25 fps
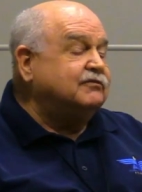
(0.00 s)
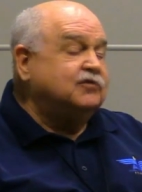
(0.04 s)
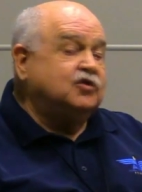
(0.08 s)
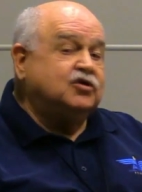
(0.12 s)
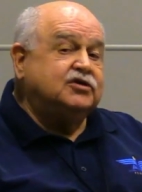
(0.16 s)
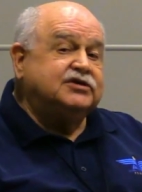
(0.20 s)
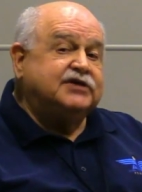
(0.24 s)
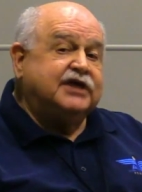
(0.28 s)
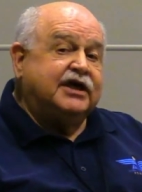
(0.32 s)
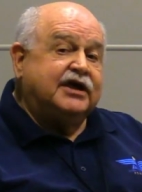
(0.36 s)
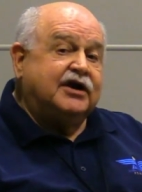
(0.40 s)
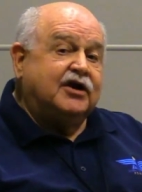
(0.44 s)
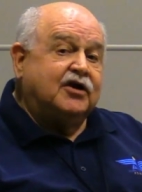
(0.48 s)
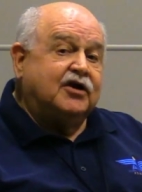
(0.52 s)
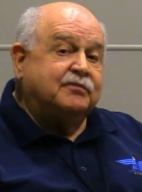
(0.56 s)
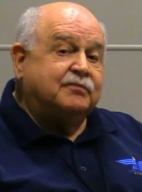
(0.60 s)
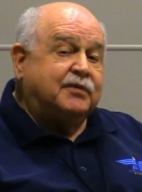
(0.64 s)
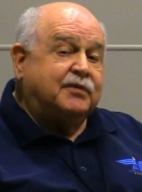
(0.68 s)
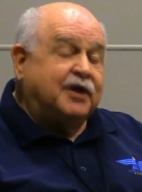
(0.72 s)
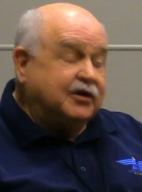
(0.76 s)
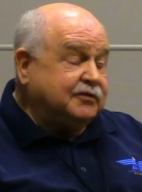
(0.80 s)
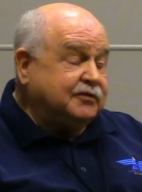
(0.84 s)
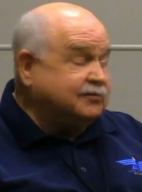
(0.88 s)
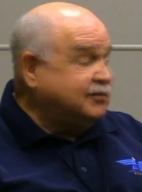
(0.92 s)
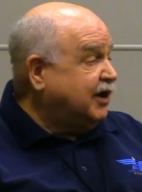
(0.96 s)
looked at our
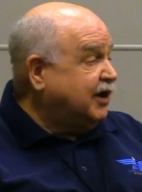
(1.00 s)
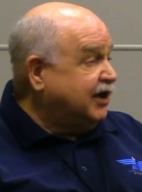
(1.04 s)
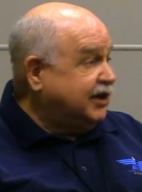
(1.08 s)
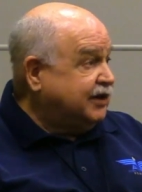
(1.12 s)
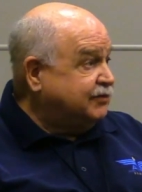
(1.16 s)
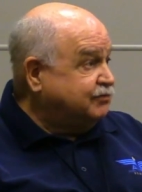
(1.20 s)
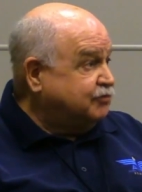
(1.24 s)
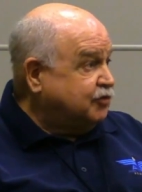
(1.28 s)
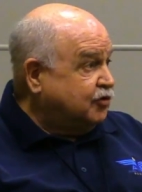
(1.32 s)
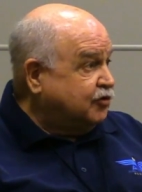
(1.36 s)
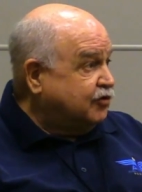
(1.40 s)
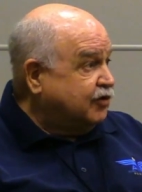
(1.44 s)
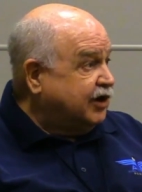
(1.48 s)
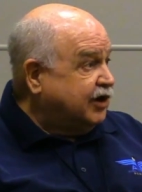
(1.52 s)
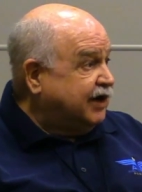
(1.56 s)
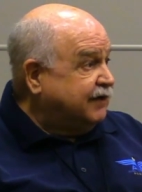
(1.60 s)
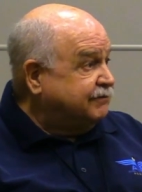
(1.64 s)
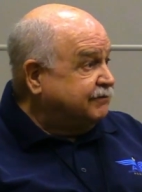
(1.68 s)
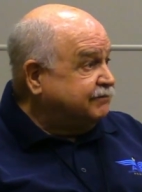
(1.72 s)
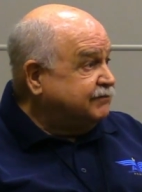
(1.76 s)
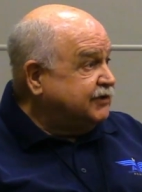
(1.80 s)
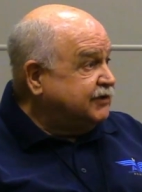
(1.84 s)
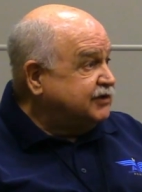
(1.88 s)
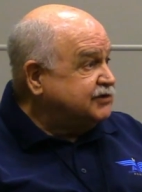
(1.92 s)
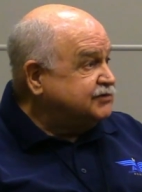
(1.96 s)
park pilot
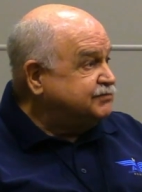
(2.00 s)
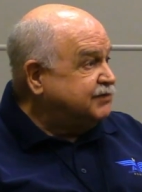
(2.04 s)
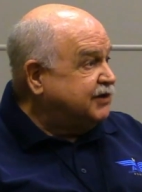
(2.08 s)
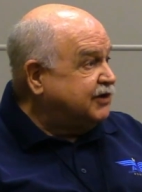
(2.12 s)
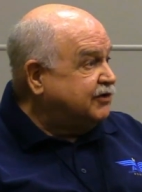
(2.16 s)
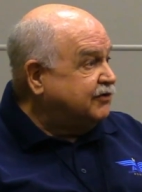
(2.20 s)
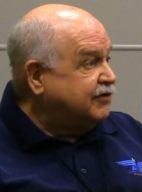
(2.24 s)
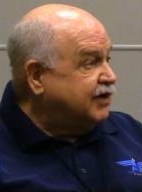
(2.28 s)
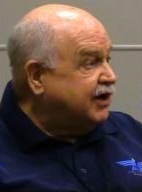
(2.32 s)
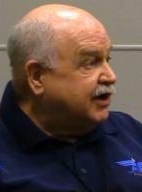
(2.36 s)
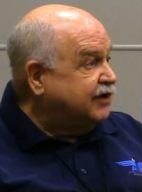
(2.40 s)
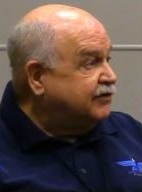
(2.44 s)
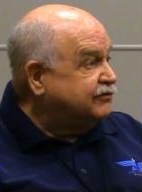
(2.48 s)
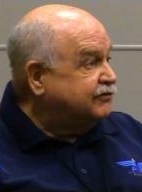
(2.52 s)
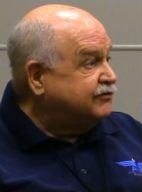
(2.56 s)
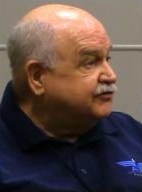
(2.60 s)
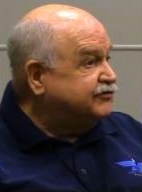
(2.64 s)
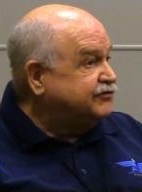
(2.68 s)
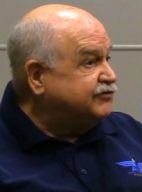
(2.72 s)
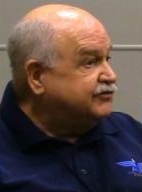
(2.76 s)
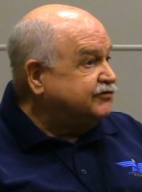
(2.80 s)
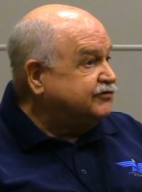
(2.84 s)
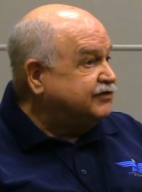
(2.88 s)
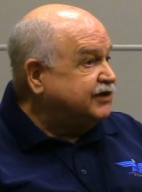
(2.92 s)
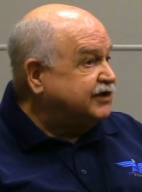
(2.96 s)
program that's been around
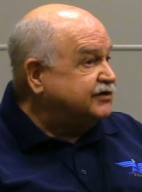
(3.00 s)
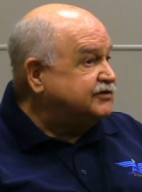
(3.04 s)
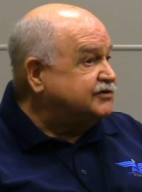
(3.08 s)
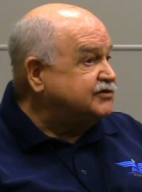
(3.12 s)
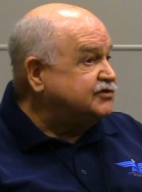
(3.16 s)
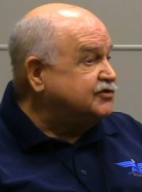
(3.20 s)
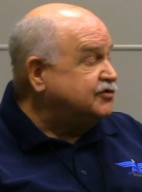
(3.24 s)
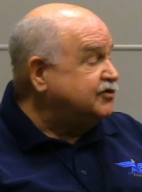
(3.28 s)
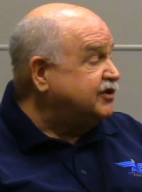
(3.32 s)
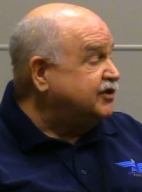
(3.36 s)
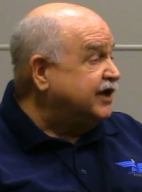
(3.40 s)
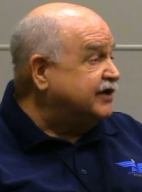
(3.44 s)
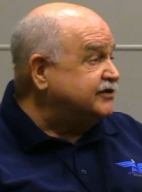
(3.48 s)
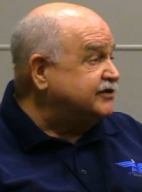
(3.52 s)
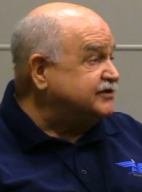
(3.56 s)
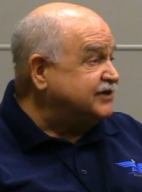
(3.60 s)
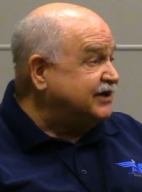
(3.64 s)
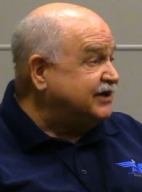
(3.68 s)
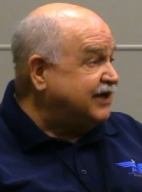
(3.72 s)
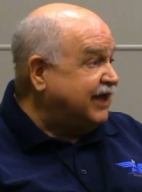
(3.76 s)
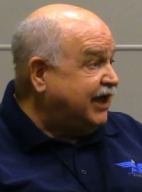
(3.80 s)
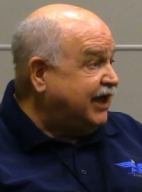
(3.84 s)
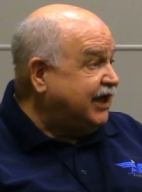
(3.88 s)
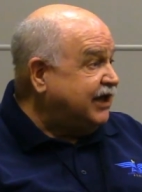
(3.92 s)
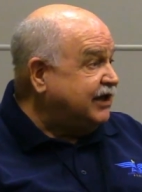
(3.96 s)
since
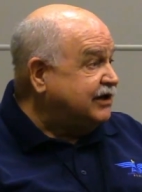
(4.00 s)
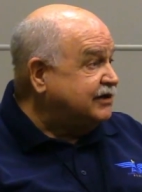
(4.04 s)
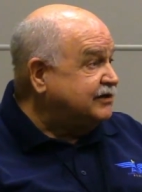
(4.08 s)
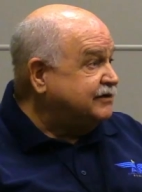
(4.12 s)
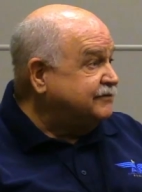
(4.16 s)
2008.